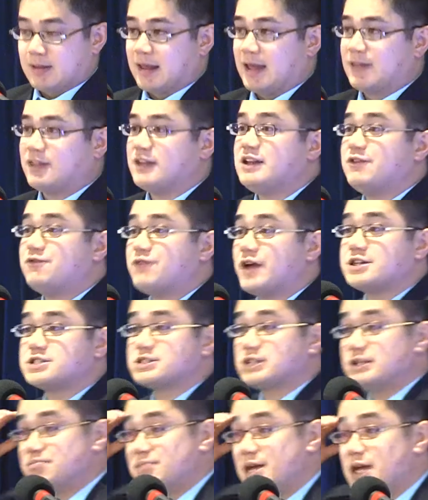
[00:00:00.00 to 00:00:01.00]
and then
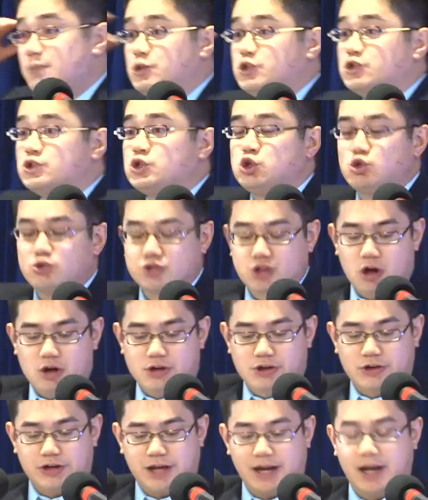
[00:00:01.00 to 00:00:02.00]
eventually maybe you'll lose all
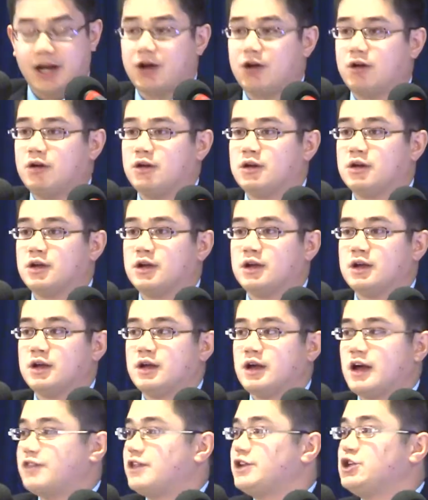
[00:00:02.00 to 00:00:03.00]
your hair,
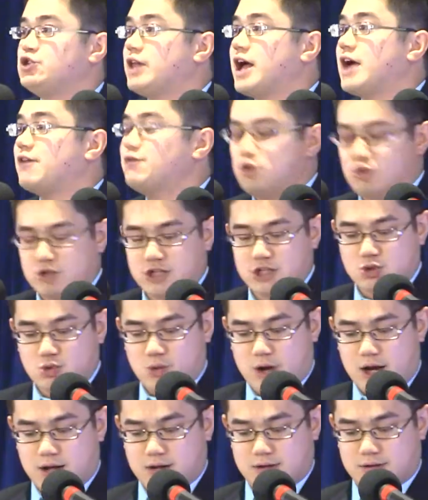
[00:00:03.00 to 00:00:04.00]
and then you'll have no
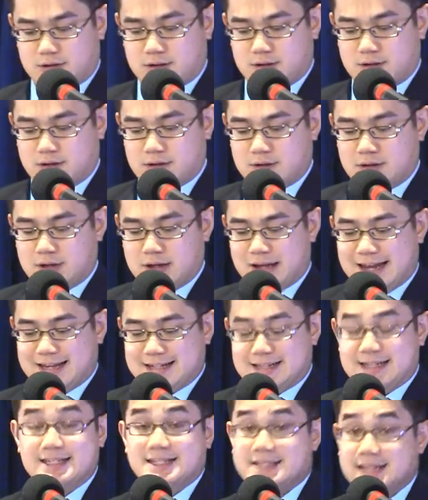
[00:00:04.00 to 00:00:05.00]
strength.
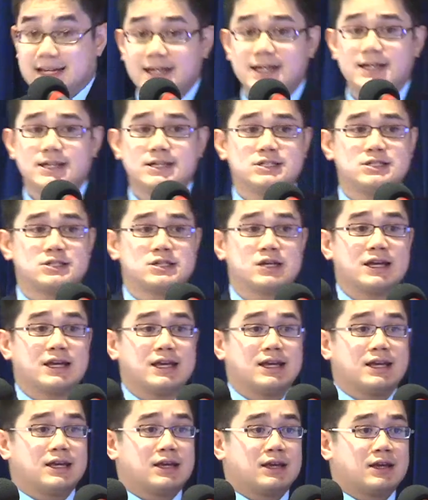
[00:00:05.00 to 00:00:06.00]
Disease
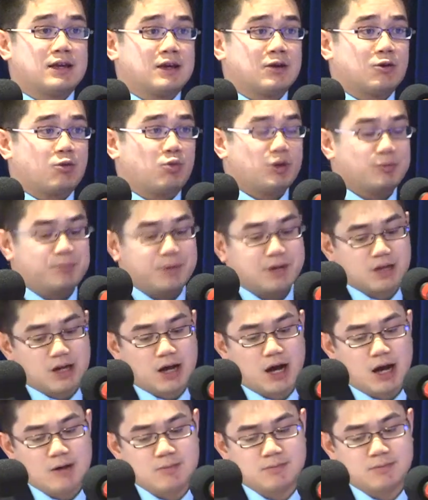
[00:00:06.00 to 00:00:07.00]
will
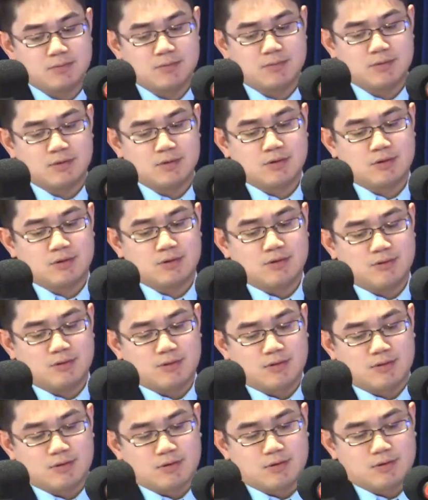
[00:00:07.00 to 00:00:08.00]
become
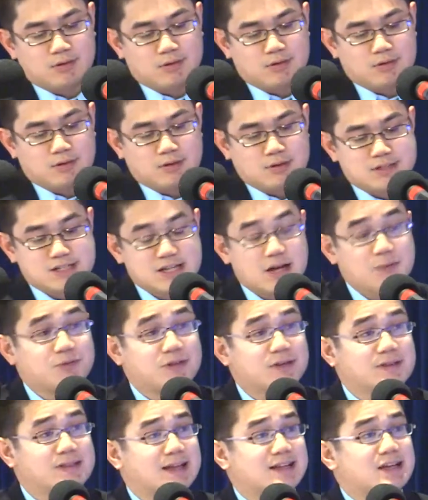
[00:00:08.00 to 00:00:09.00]

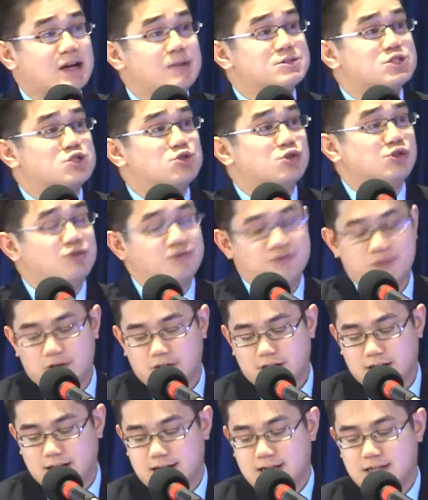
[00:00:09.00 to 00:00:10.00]
something that comes to you
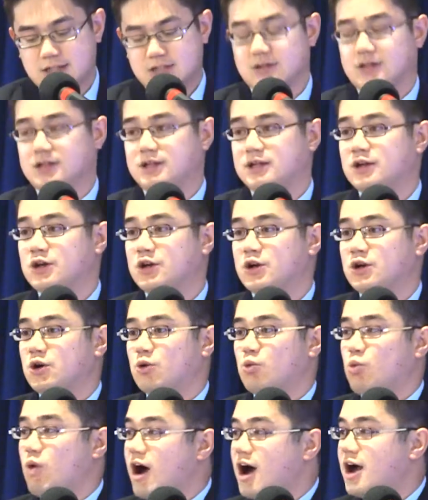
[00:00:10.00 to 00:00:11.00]
very easily.
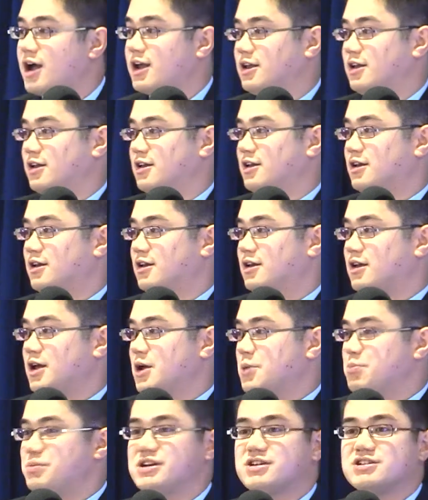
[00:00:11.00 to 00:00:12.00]
Why?
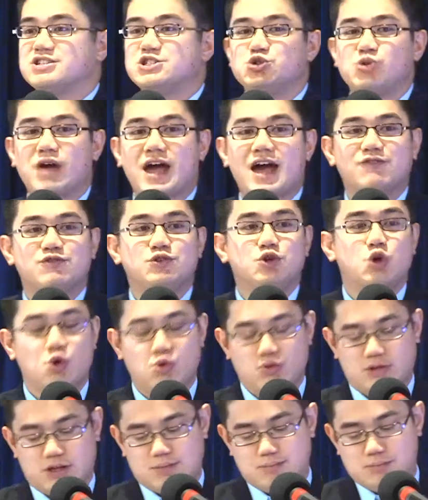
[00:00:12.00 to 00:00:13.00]
Because you have
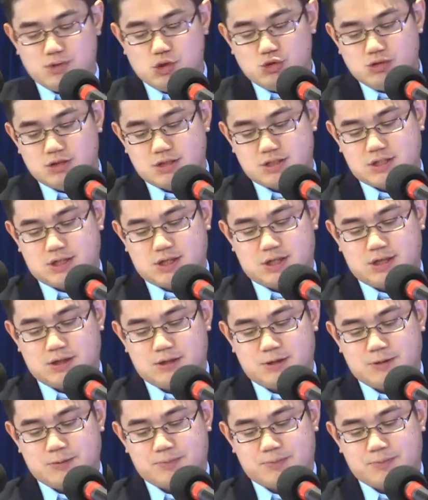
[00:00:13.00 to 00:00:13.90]
no immunity.